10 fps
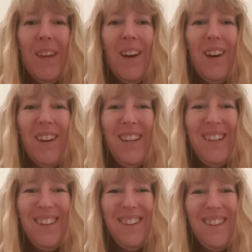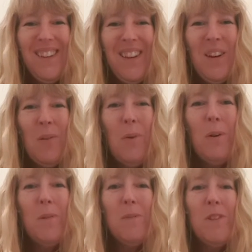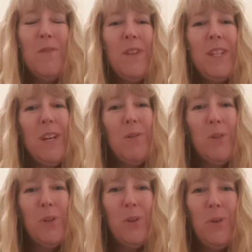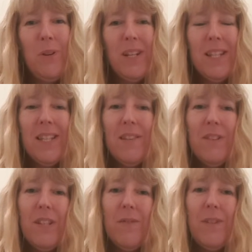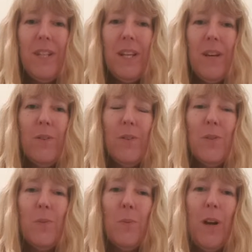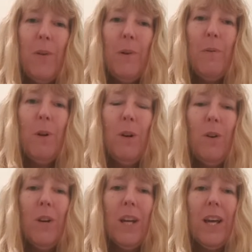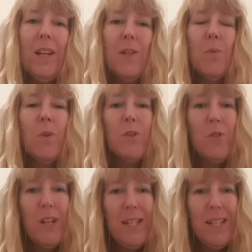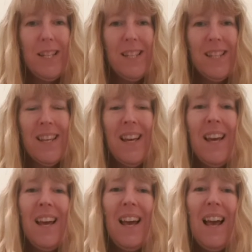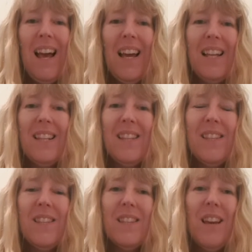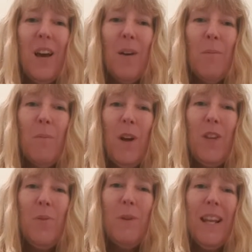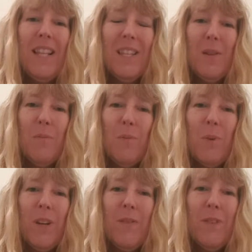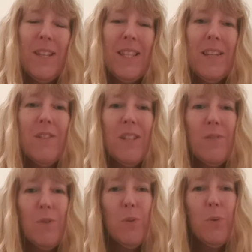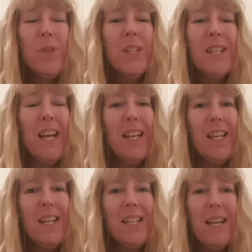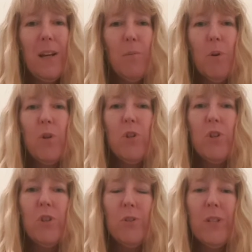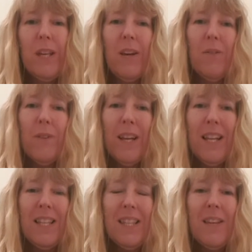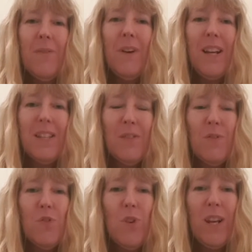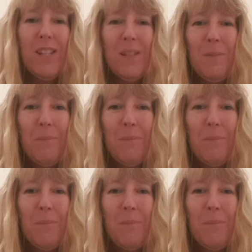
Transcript: Hi, welcome to video 2 in a series of videos where we will look at what stress is and where you will end up with a series of tools and techniques to help cushion yourself against the effects of stress.